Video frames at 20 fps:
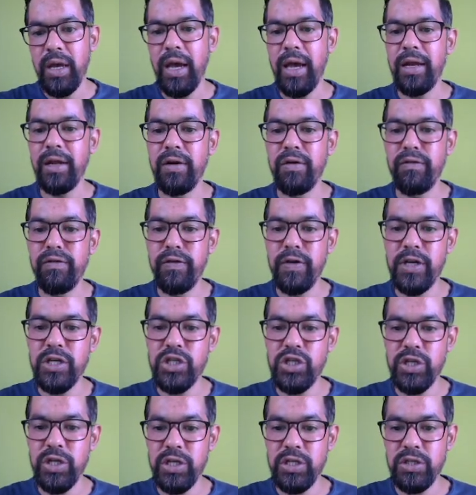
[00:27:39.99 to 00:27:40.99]
and
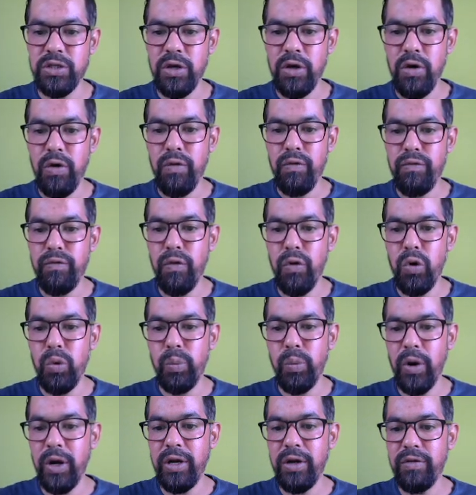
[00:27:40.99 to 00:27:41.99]
inflation is
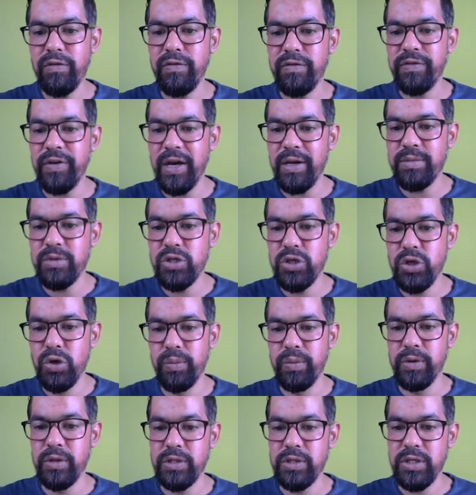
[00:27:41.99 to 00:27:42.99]

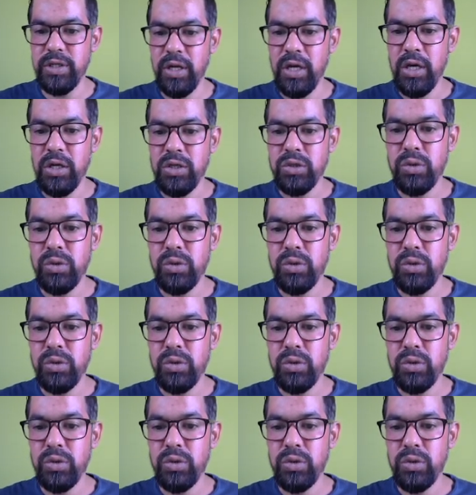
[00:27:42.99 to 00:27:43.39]
4.50%.